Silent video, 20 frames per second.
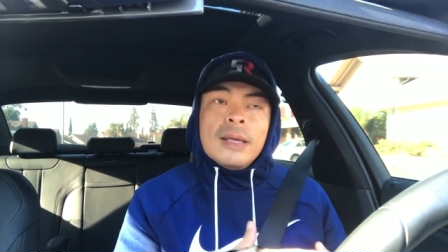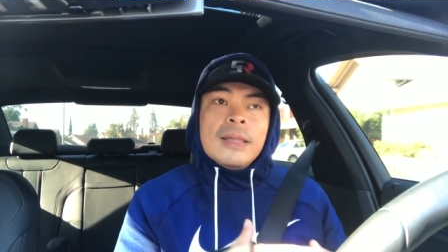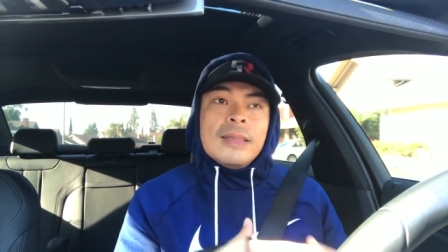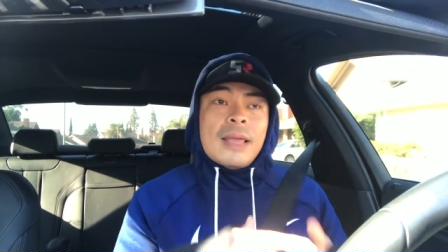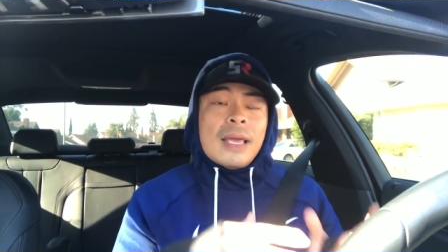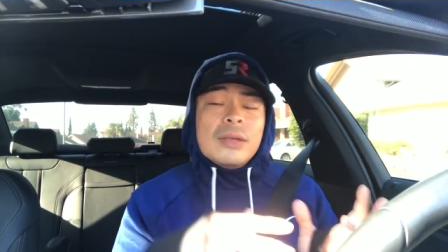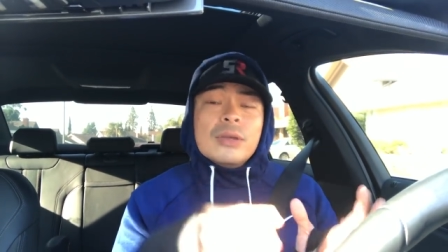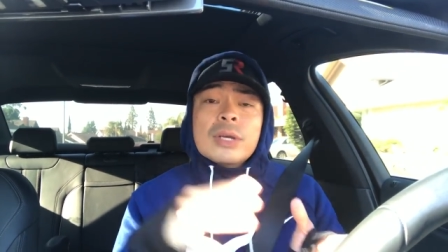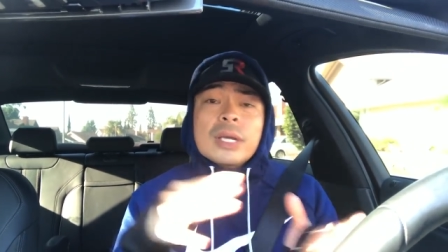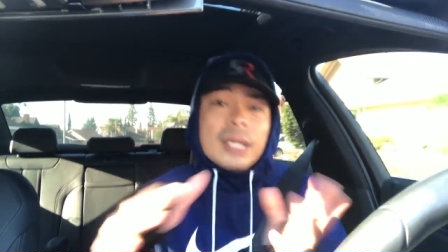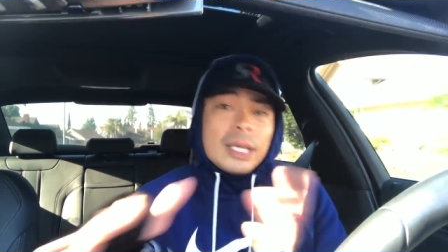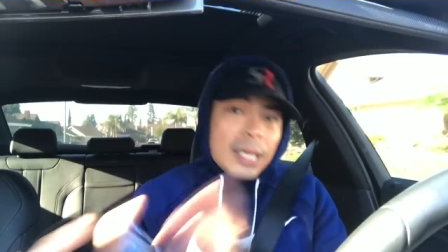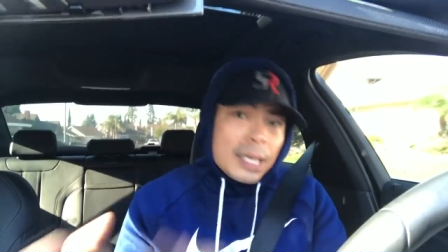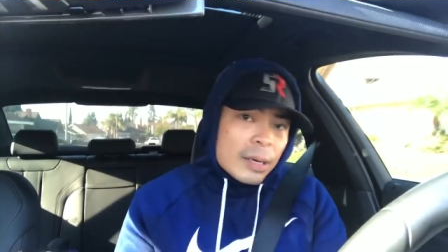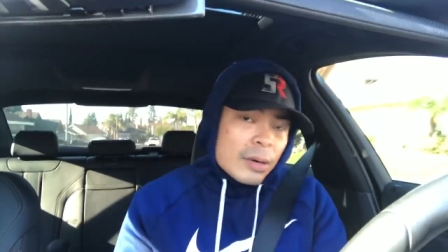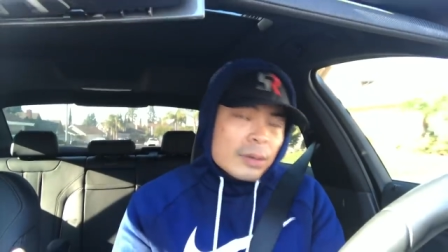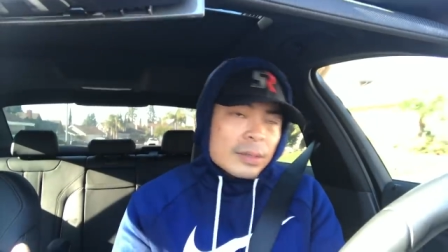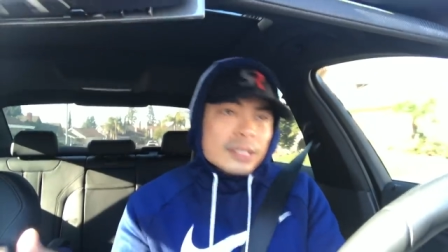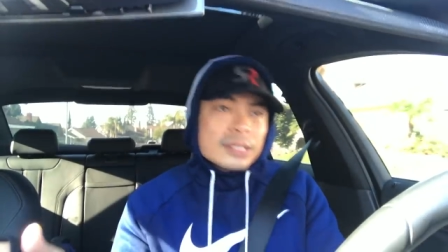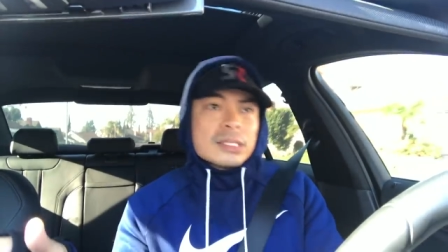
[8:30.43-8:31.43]
that you're gonna
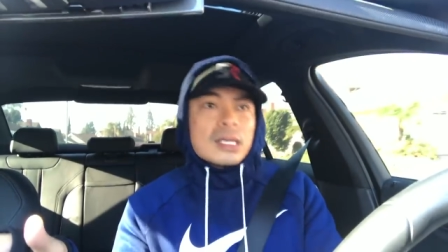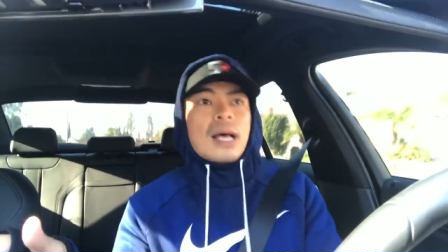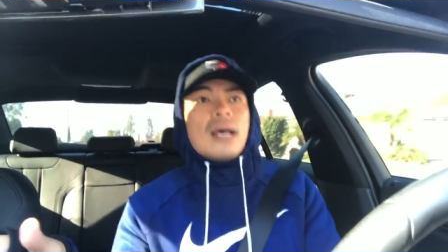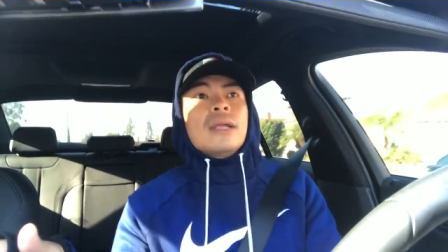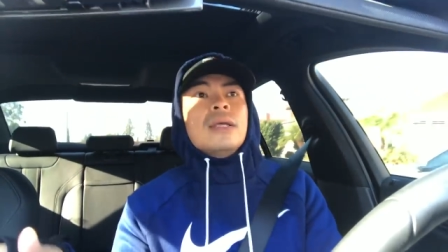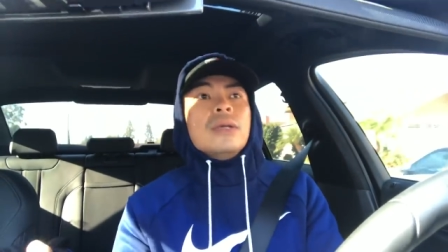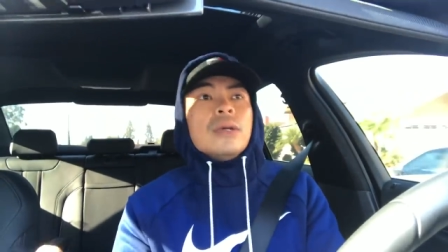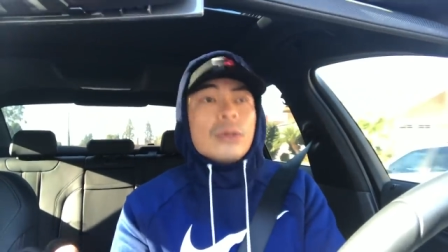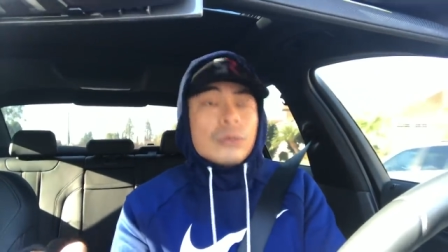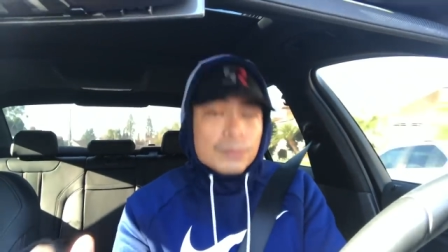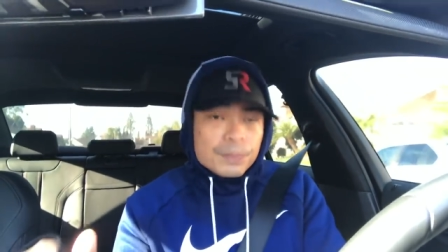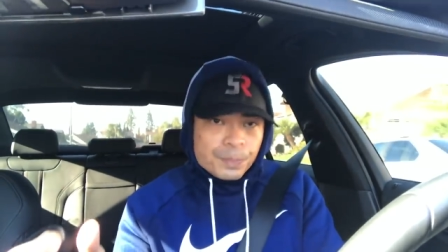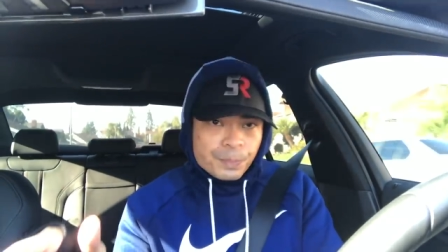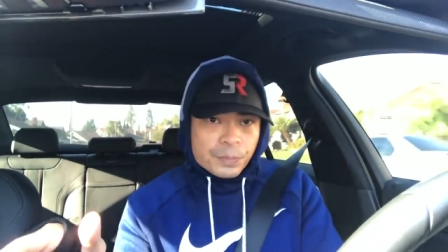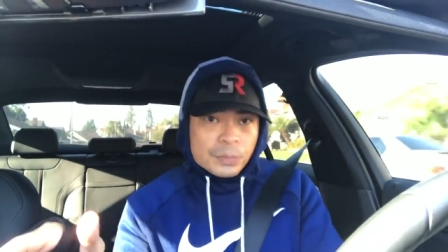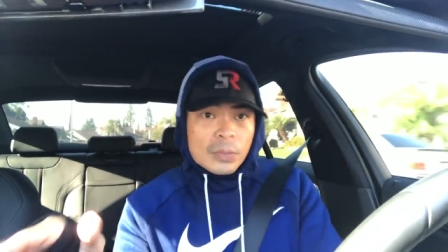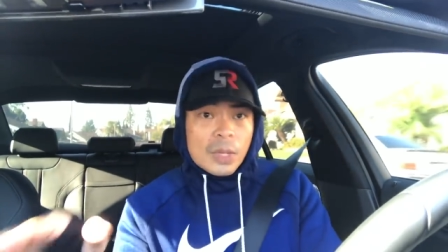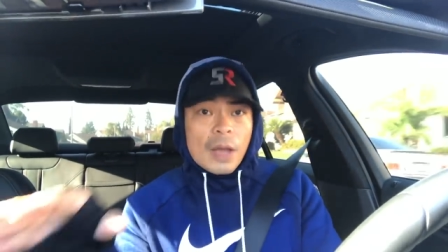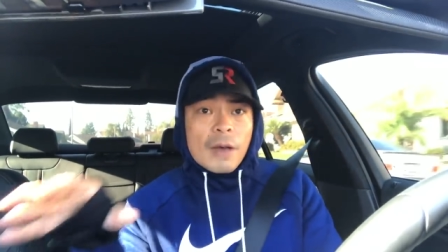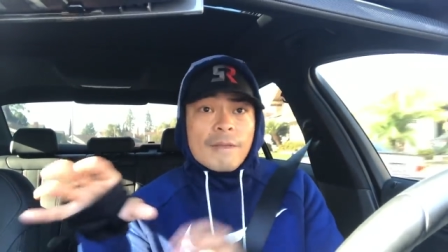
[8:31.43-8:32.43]
hear on this audio
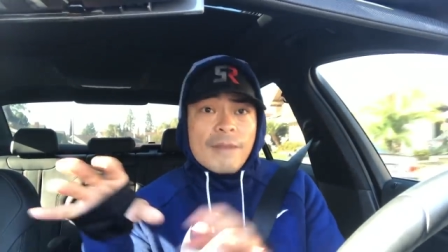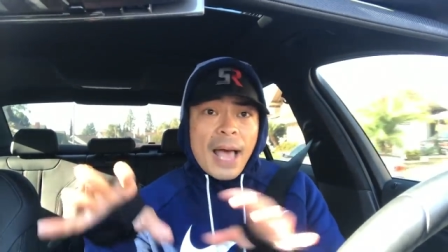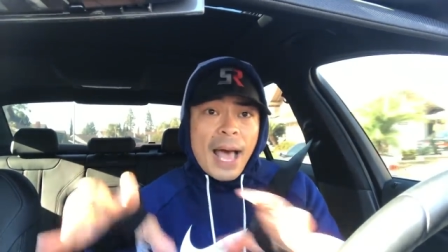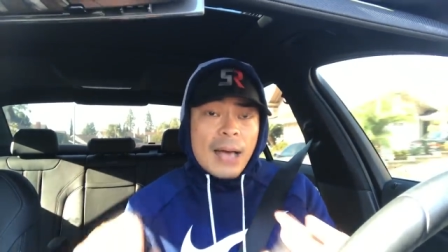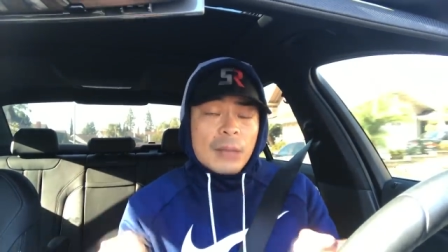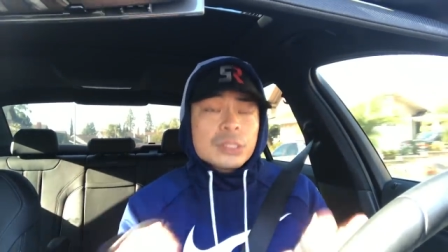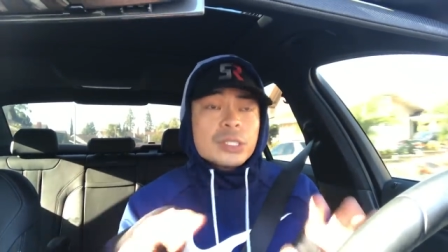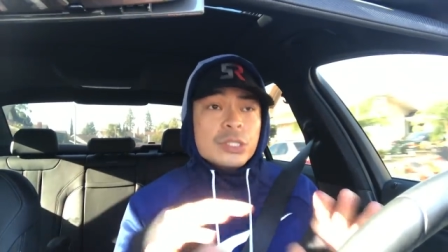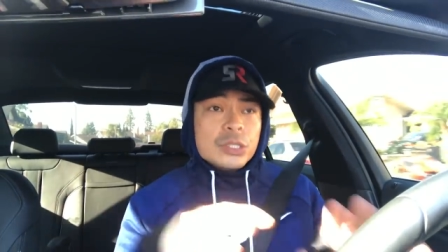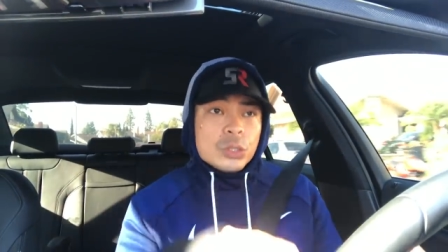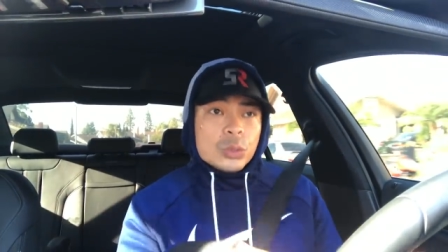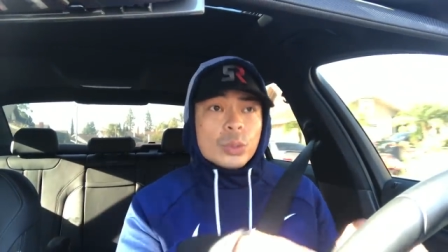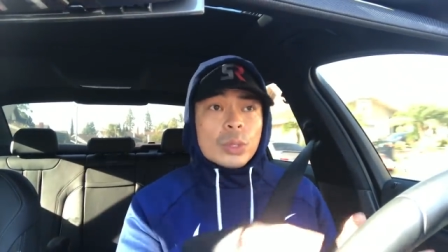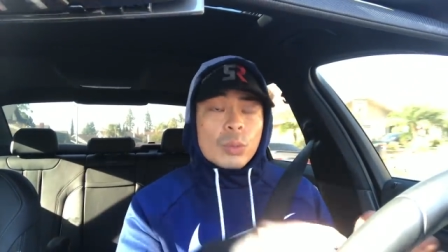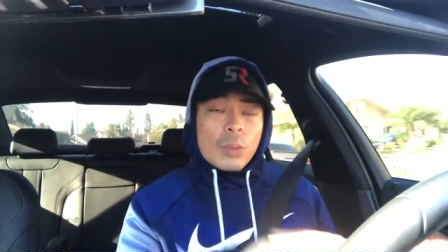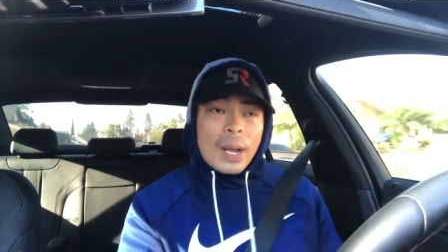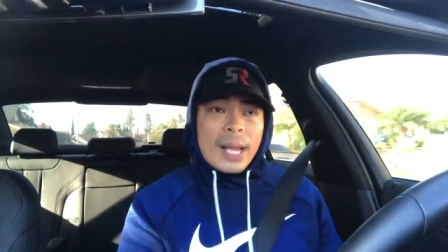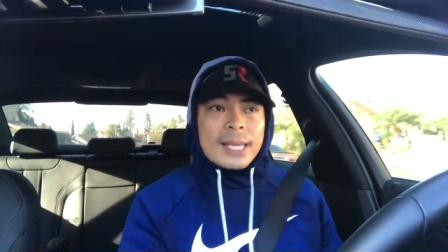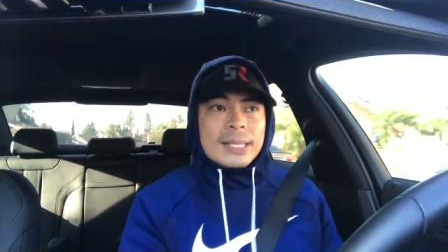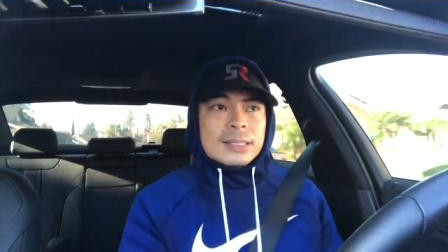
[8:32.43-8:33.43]
of how to do it
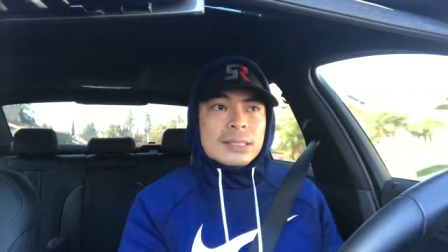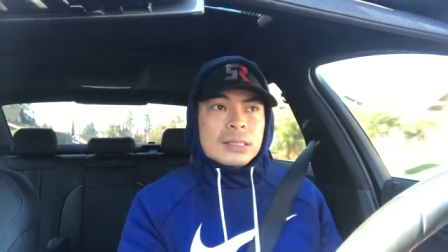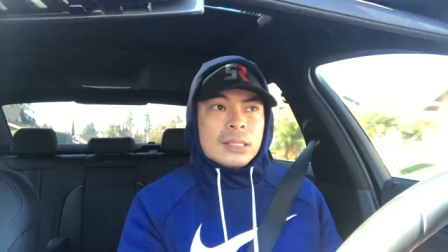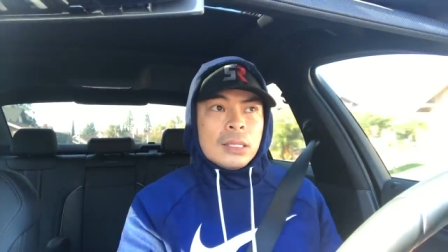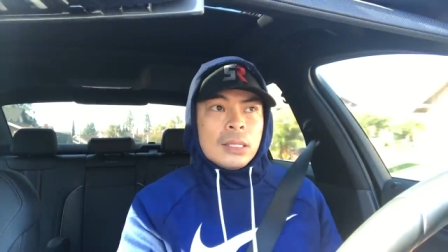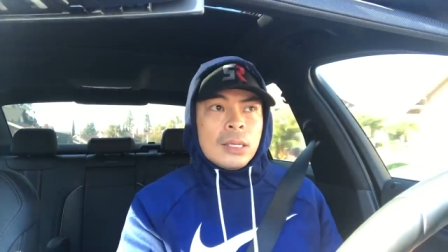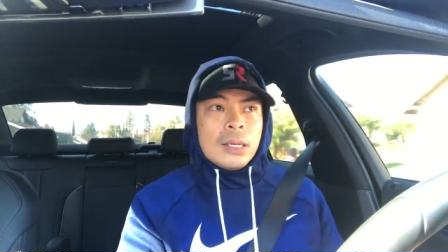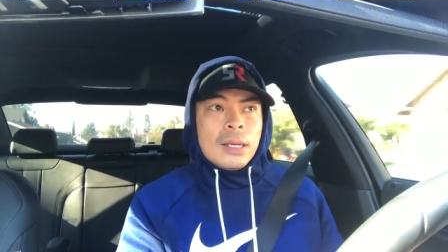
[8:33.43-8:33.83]
right.